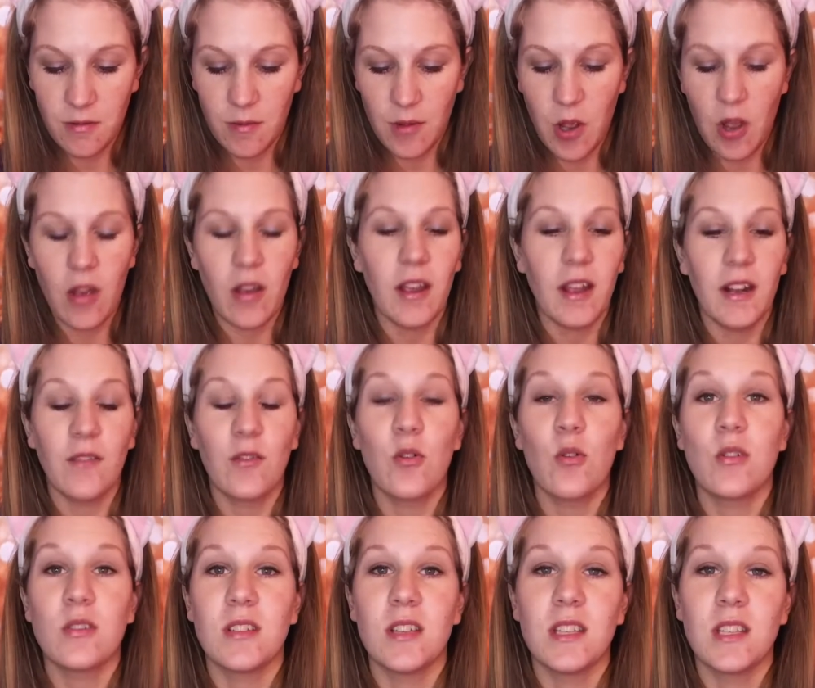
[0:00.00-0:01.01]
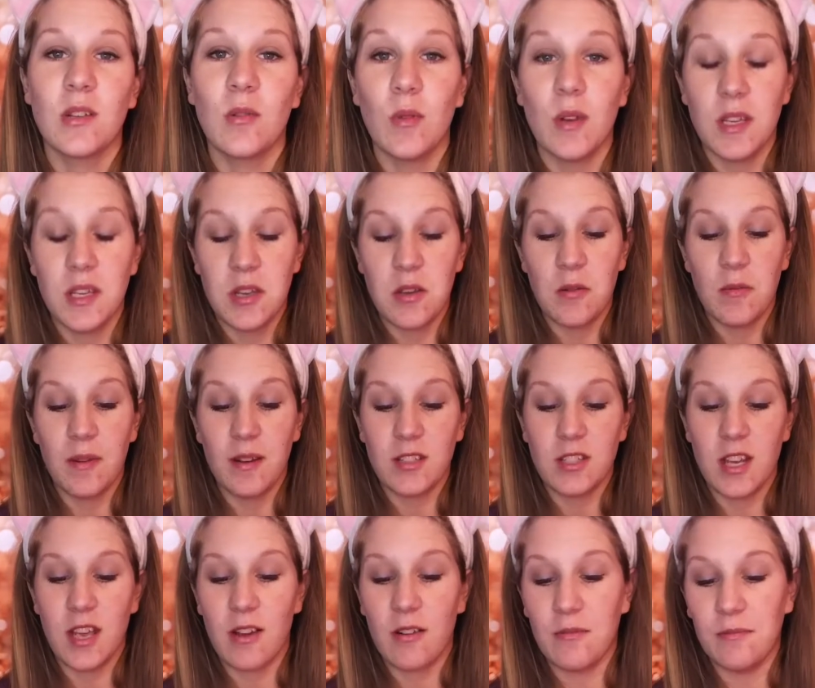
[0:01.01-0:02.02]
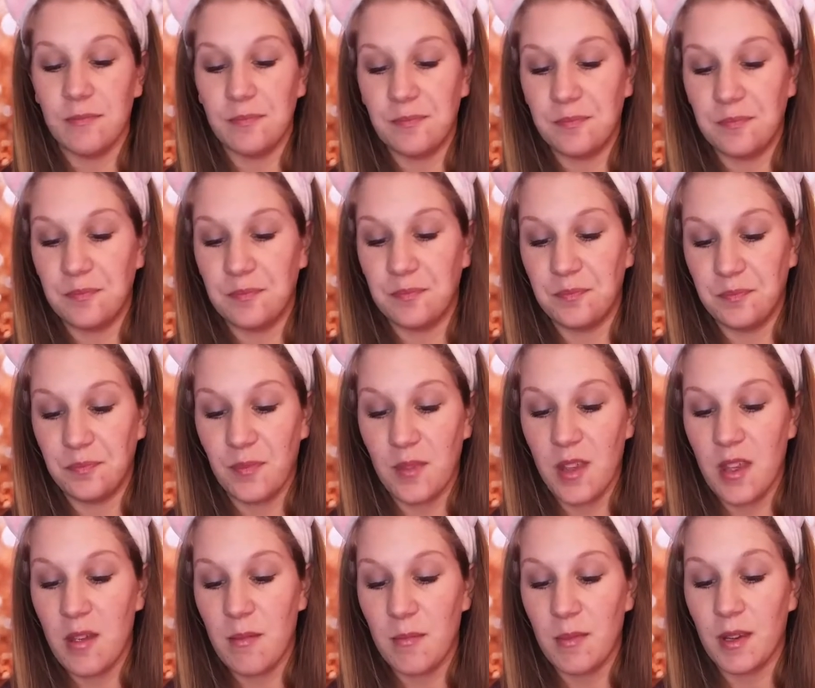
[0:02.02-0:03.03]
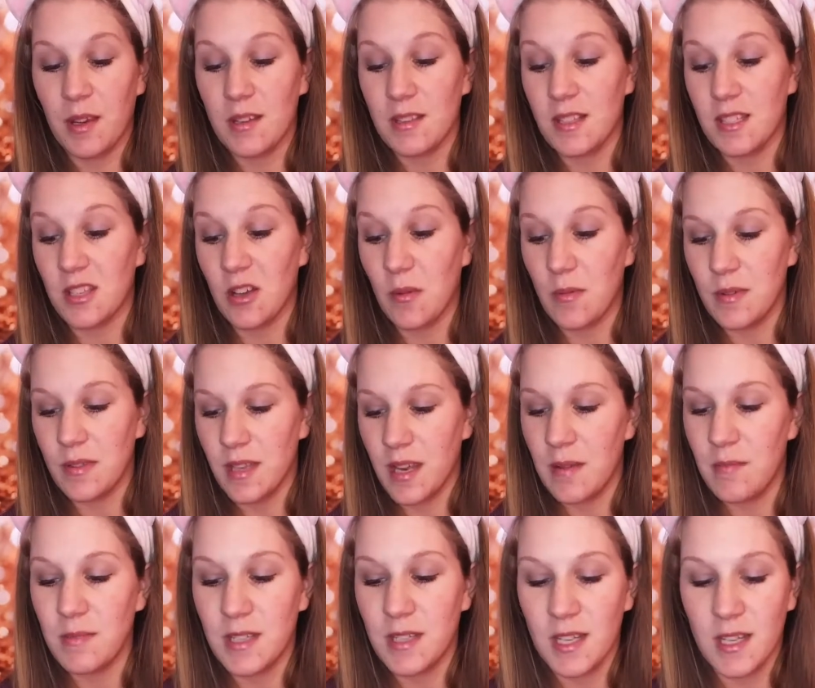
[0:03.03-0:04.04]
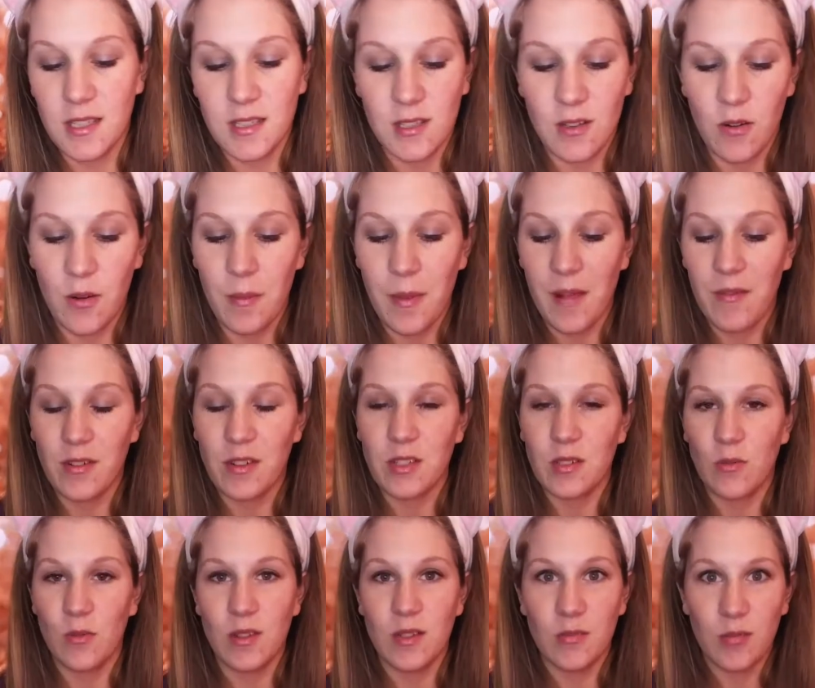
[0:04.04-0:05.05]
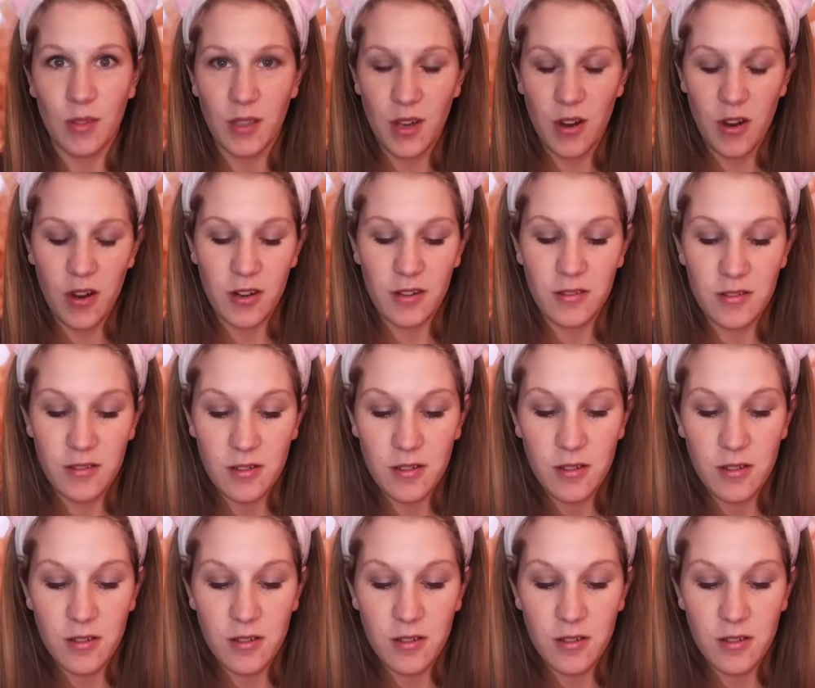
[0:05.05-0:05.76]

Oh, and of course I squeezed too much out because it's almost empty, so I'm having to squeeze really hard.